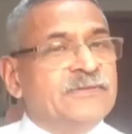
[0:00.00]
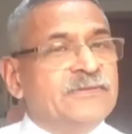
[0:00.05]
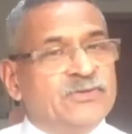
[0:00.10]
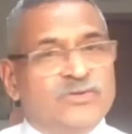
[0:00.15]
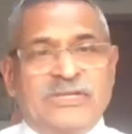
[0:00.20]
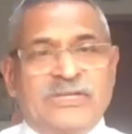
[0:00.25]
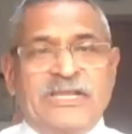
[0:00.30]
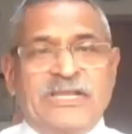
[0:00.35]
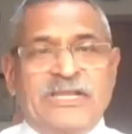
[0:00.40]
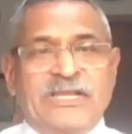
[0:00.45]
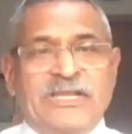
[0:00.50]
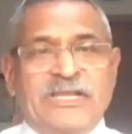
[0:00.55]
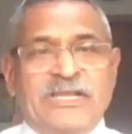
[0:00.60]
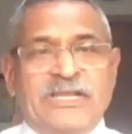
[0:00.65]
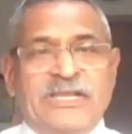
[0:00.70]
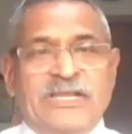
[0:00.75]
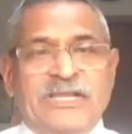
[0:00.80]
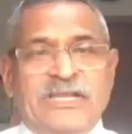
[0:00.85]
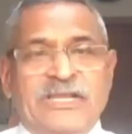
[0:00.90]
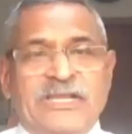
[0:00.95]
He would have
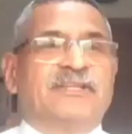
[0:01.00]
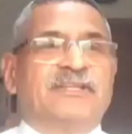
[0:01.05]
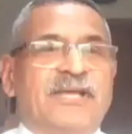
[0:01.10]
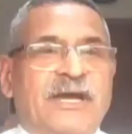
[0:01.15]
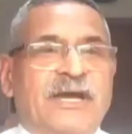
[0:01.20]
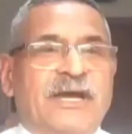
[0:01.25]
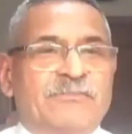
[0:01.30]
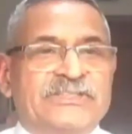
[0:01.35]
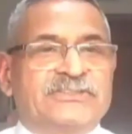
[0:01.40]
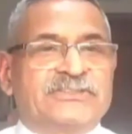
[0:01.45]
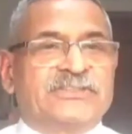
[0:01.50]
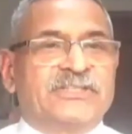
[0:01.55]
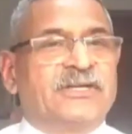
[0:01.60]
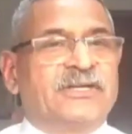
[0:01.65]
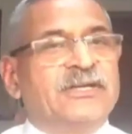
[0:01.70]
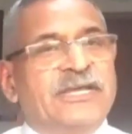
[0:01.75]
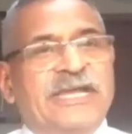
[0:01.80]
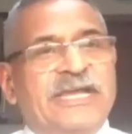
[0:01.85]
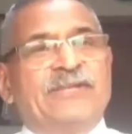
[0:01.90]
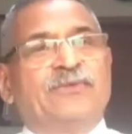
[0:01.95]
lunch in
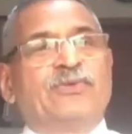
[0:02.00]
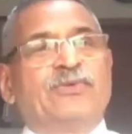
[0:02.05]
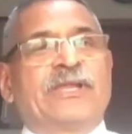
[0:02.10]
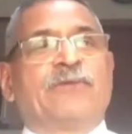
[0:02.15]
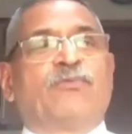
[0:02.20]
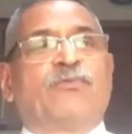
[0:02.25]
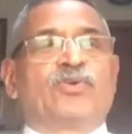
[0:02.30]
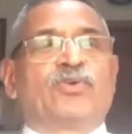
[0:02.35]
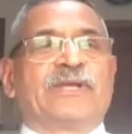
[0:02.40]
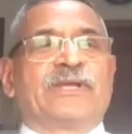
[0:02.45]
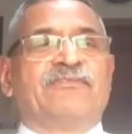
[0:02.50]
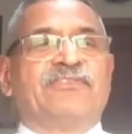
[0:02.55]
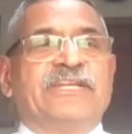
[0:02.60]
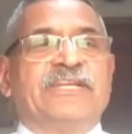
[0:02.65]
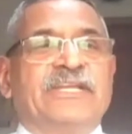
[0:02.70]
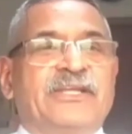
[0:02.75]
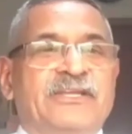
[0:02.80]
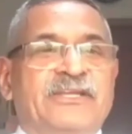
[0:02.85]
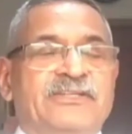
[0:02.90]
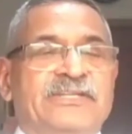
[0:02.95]
Amritsar, and he would have want to have
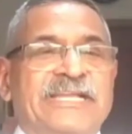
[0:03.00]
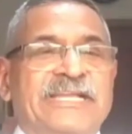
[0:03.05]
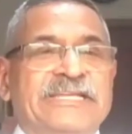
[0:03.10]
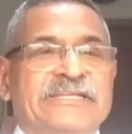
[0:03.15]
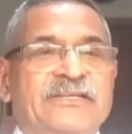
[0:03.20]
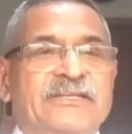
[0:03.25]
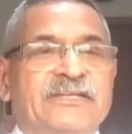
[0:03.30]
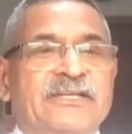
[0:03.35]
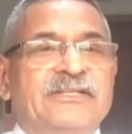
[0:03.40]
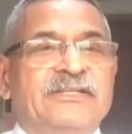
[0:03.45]
dinner in Delhi.